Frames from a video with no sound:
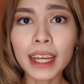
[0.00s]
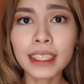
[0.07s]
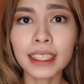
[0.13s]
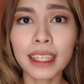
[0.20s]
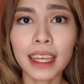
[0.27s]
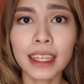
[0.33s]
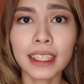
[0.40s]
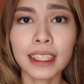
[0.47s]

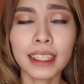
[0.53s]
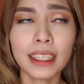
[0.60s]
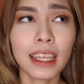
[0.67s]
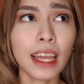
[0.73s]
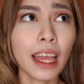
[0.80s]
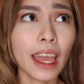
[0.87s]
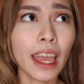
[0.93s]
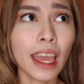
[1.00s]
acts as
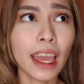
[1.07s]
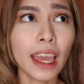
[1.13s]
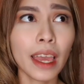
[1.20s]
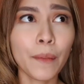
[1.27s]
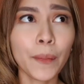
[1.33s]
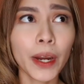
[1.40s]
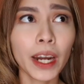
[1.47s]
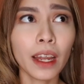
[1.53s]

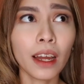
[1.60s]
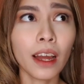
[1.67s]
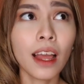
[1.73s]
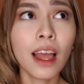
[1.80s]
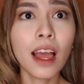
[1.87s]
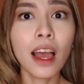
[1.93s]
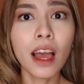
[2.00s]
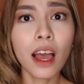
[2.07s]
a
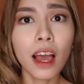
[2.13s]
parang